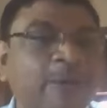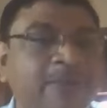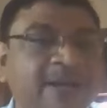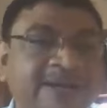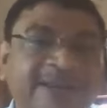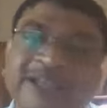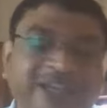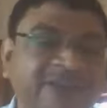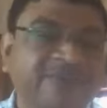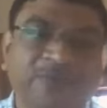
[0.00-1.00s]
But
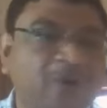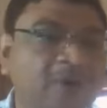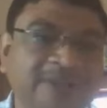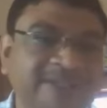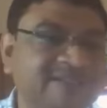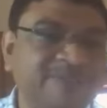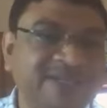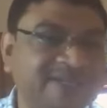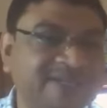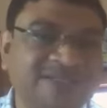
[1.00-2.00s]
if all these
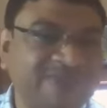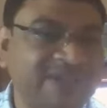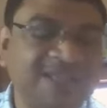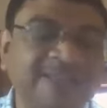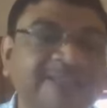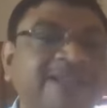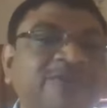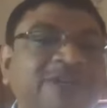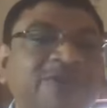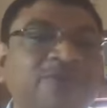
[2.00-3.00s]
measures fail, then you
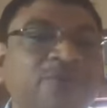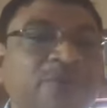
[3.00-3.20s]
need to do